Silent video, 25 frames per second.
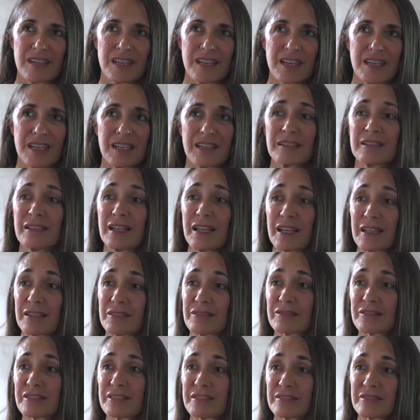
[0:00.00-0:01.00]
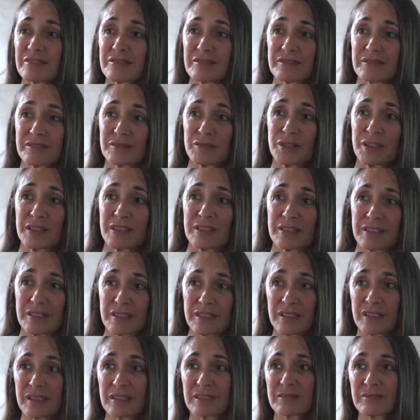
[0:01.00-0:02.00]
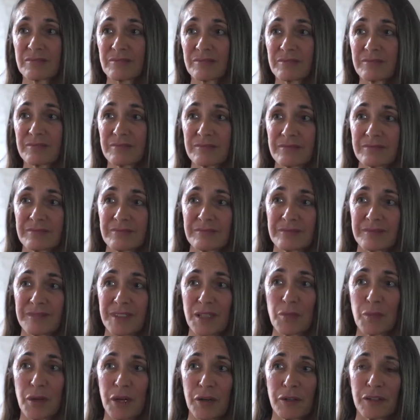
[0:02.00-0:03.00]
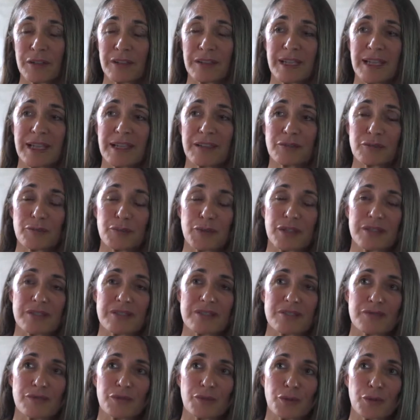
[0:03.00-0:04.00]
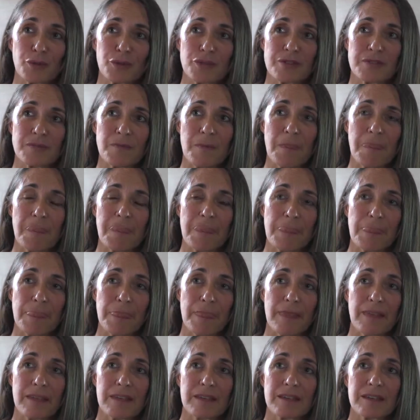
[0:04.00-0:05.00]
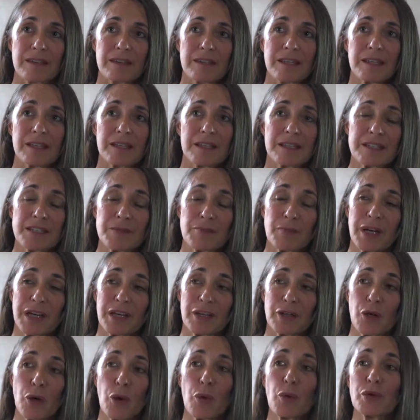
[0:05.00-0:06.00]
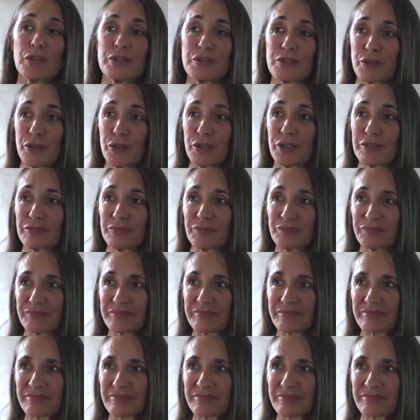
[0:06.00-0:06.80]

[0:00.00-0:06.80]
And he laughed when I said that. The American laughed because, of course, in his mind, no one's good.